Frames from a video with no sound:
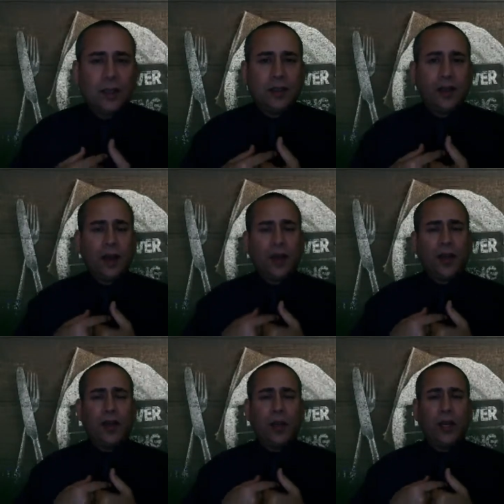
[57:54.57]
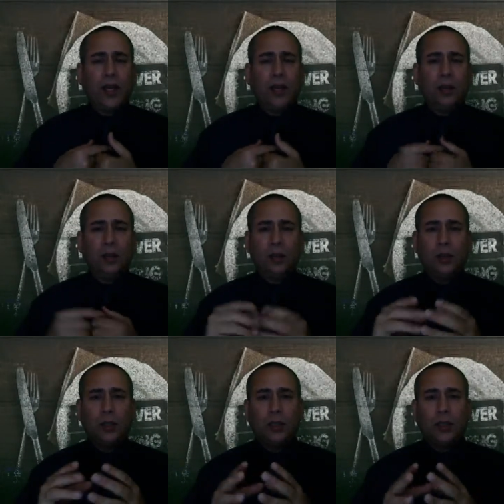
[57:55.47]
Another thing we need to do
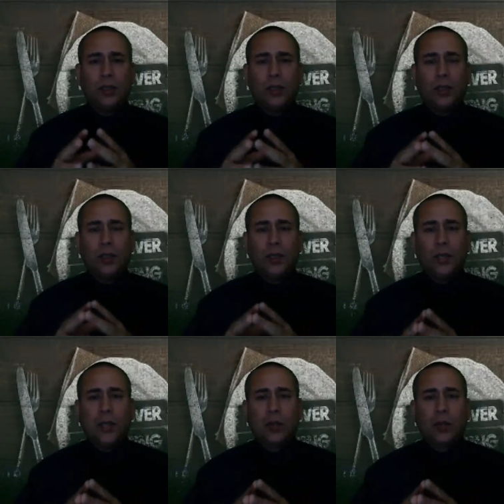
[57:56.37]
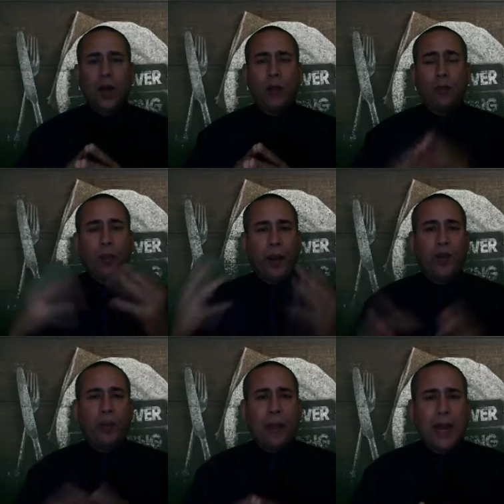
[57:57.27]
is what? Prepare
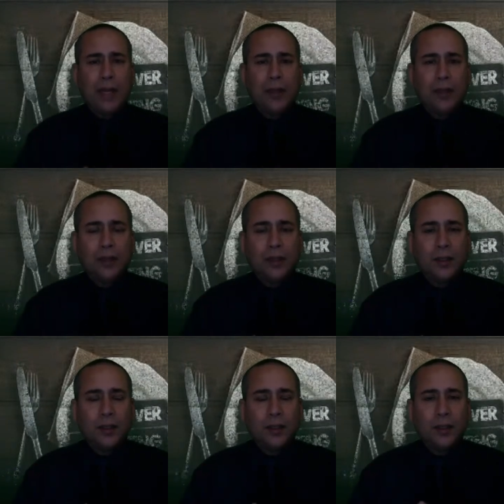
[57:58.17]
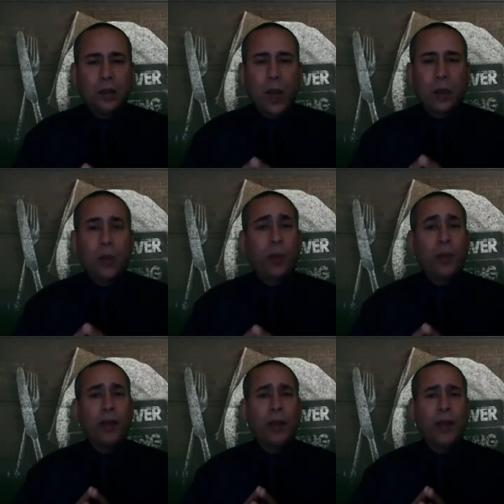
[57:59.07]
the mind. How do we
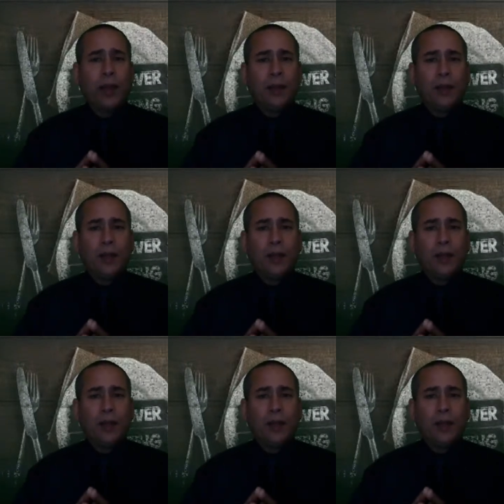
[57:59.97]
prepare the mind?